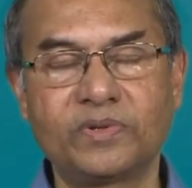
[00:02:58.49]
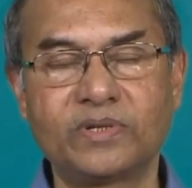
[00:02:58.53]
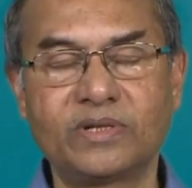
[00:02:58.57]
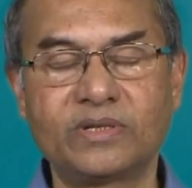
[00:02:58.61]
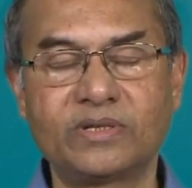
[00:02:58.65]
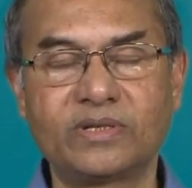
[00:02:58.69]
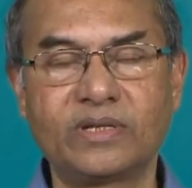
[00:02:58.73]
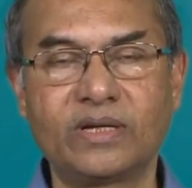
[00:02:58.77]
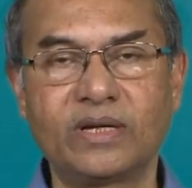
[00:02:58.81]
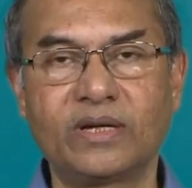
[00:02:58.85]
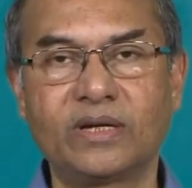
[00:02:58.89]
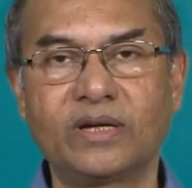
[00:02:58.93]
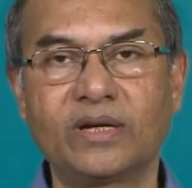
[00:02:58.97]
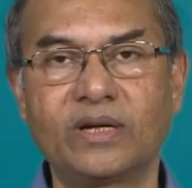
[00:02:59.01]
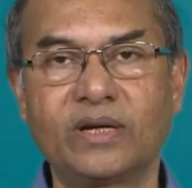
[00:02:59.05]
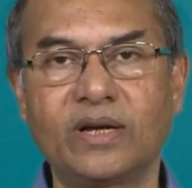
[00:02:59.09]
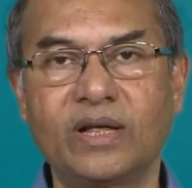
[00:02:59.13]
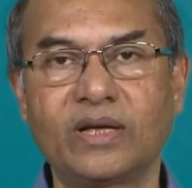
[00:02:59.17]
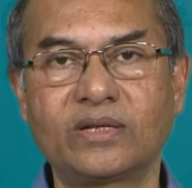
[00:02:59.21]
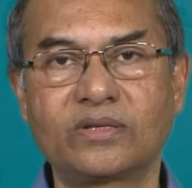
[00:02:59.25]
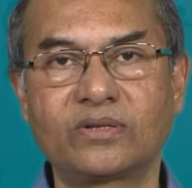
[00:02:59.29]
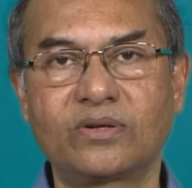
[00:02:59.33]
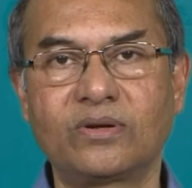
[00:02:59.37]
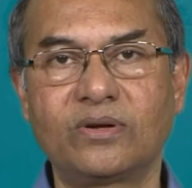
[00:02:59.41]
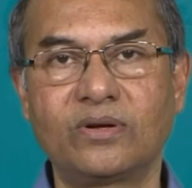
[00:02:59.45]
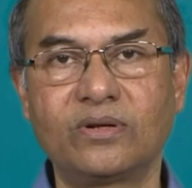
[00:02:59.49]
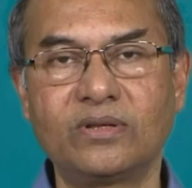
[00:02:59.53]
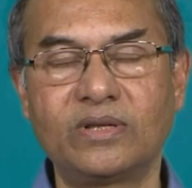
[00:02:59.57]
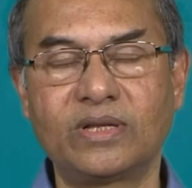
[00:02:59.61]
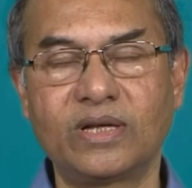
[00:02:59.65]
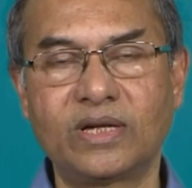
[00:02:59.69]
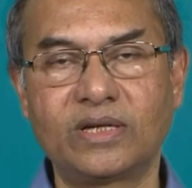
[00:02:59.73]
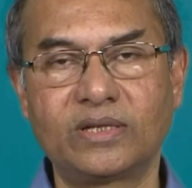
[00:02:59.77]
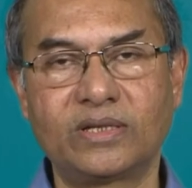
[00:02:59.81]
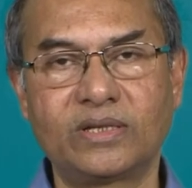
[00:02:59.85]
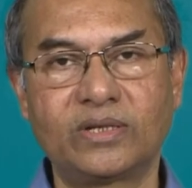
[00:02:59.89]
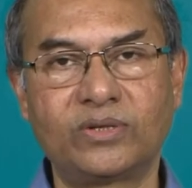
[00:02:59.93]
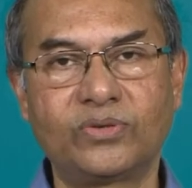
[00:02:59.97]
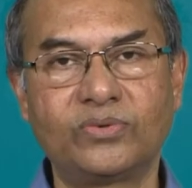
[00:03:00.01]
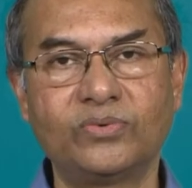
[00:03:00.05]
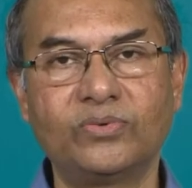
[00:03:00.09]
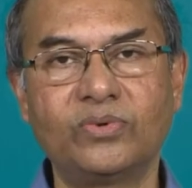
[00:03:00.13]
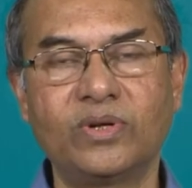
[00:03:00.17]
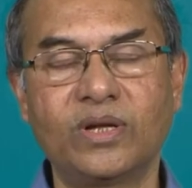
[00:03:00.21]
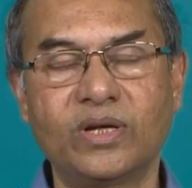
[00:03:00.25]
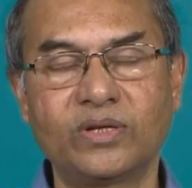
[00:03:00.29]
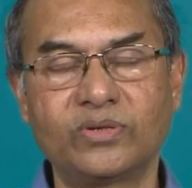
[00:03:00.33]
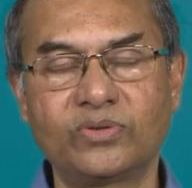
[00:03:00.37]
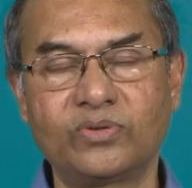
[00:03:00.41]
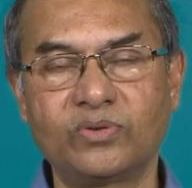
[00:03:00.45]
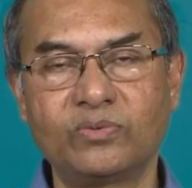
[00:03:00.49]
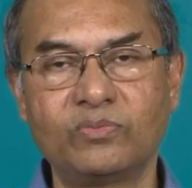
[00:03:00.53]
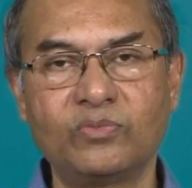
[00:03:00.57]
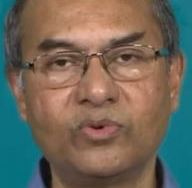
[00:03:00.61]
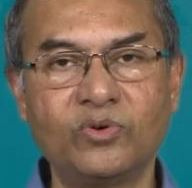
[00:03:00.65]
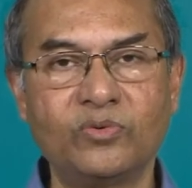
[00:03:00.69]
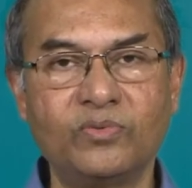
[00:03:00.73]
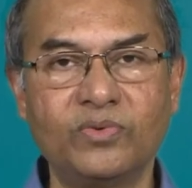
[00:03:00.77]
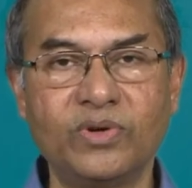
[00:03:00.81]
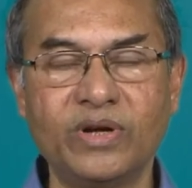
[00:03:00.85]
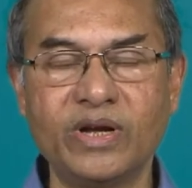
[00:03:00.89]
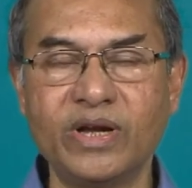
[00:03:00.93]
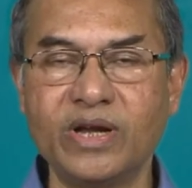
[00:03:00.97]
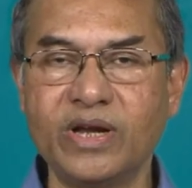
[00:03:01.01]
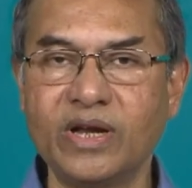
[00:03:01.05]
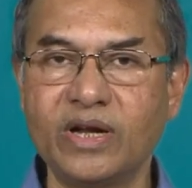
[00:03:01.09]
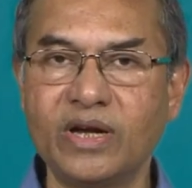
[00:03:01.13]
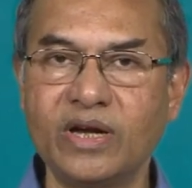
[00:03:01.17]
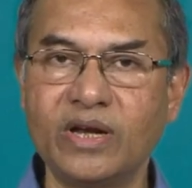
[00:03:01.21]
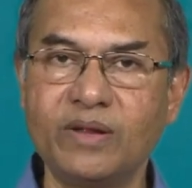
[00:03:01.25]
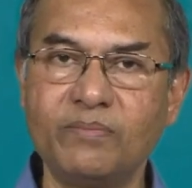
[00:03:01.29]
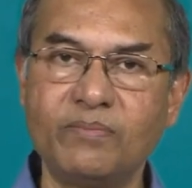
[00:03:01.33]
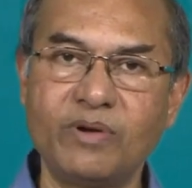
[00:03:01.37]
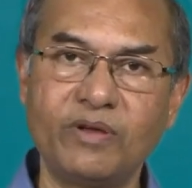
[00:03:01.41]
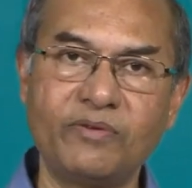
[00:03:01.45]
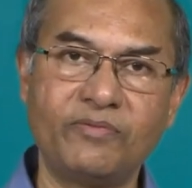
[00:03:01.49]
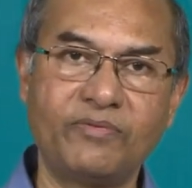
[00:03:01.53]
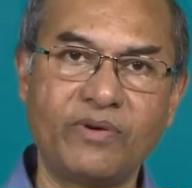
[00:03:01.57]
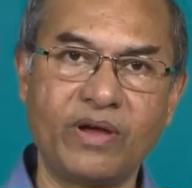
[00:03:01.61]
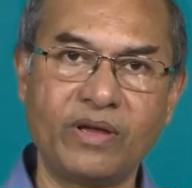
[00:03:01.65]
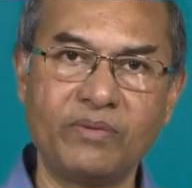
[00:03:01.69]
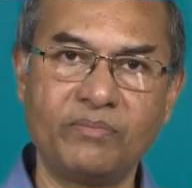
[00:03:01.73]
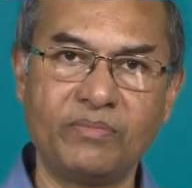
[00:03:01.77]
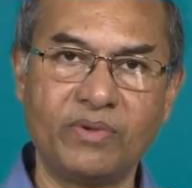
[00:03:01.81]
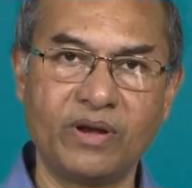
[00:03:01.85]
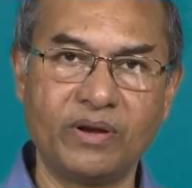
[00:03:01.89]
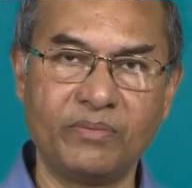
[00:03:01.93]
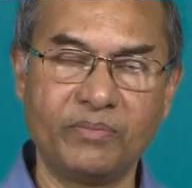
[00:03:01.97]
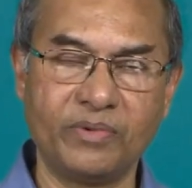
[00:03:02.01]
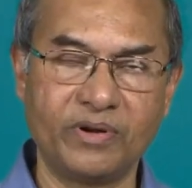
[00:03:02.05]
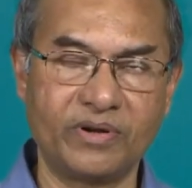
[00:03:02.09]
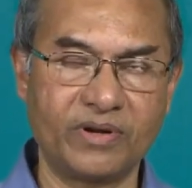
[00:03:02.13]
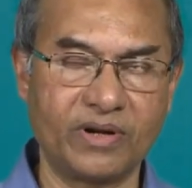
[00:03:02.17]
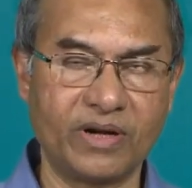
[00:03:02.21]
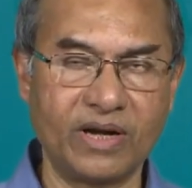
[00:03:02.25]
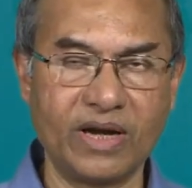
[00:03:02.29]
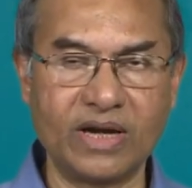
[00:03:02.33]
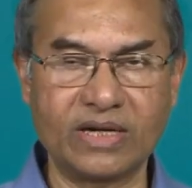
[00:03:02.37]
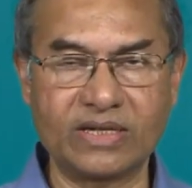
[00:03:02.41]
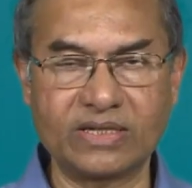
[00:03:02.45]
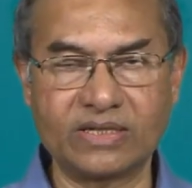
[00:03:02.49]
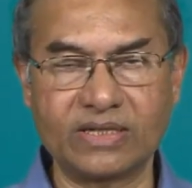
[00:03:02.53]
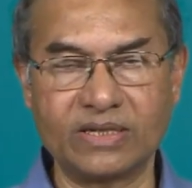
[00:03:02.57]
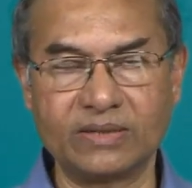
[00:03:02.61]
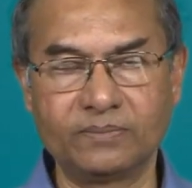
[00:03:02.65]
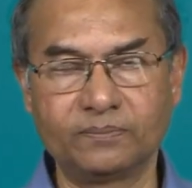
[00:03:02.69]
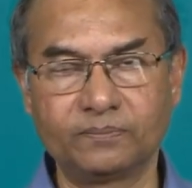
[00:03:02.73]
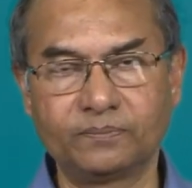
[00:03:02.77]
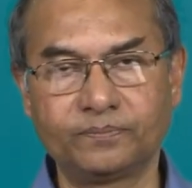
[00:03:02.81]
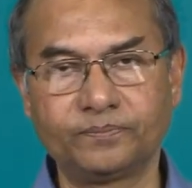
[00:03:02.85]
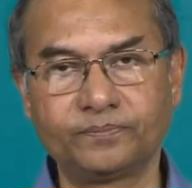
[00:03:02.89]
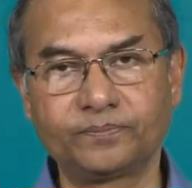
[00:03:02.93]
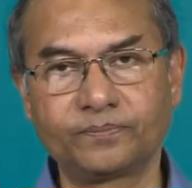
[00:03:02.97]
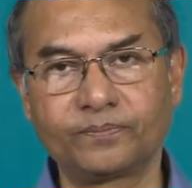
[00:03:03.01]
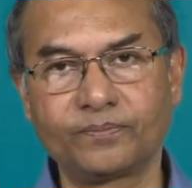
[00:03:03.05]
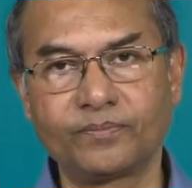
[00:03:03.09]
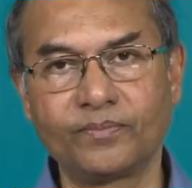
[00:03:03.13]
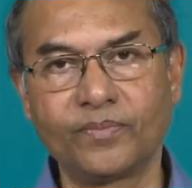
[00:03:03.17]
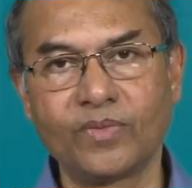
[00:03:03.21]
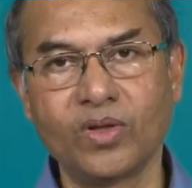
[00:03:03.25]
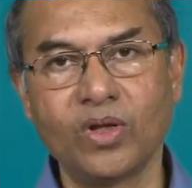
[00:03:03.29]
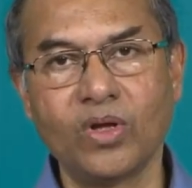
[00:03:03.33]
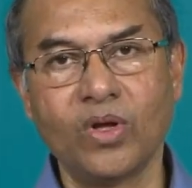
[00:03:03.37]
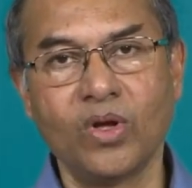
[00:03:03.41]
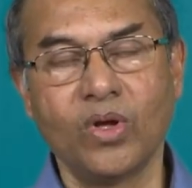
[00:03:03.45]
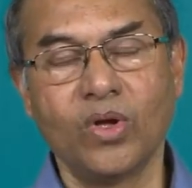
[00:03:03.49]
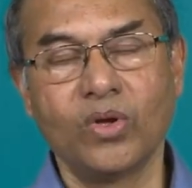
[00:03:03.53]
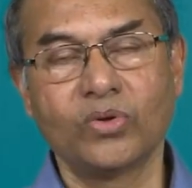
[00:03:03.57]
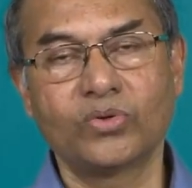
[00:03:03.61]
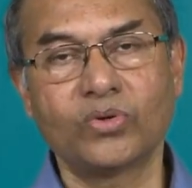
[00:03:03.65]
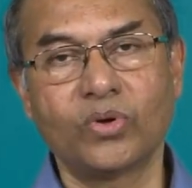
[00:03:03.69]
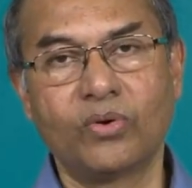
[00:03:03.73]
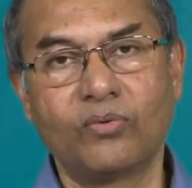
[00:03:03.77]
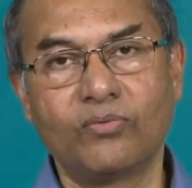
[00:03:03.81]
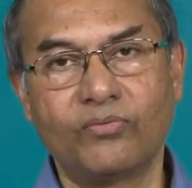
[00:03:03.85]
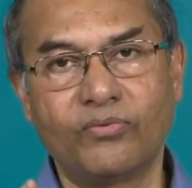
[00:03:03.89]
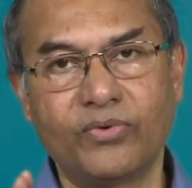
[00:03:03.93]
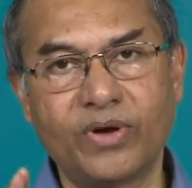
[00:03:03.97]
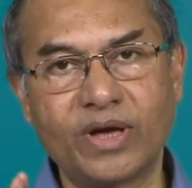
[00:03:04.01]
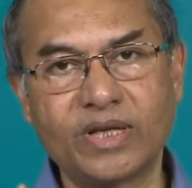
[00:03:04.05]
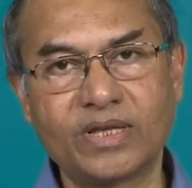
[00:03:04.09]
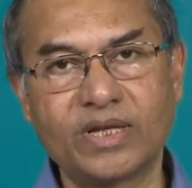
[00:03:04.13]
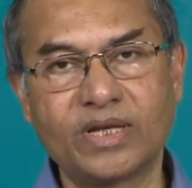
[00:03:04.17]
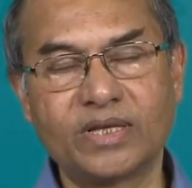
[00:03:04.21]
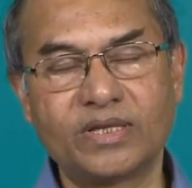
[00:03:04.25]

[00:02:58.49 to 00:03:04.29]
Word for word: the signal has gone that the tool has to move linearly by 5 millimeter let us say. So, whether